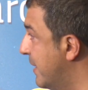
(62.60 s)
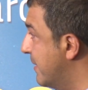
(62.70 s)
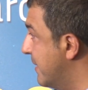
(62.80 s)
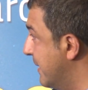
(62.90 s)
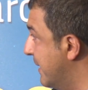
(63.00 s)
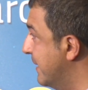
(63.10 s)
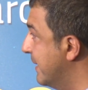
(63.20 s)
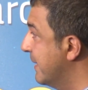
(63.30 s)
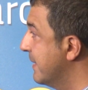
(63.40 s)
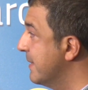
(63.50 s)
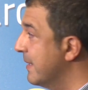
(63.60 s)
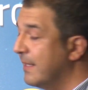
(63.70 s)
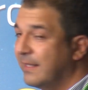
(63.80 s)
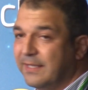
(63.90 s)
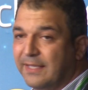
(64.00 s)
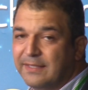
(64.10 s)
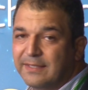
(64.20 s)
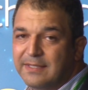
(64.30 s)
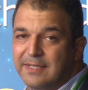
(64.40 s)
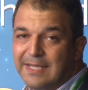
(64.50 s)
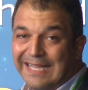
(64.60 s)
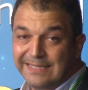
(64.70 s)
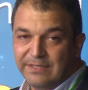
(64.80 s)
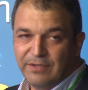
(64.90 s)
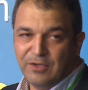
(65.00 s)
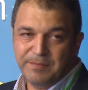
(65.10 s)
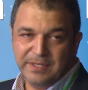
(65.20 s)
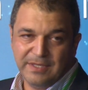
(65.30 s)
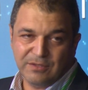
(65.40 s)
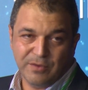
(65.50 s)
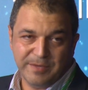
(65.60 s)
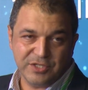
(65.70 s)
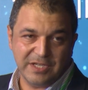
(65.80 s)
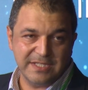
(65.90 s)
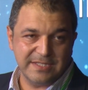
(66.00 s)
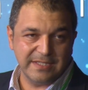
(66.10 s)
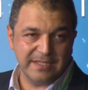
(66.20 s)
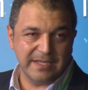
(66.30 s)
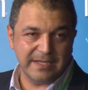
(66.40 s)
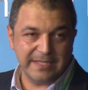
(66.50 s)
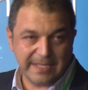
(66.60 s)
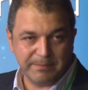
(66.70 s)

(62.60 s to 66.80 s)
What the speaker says: are heading in creating and developing and commercializing real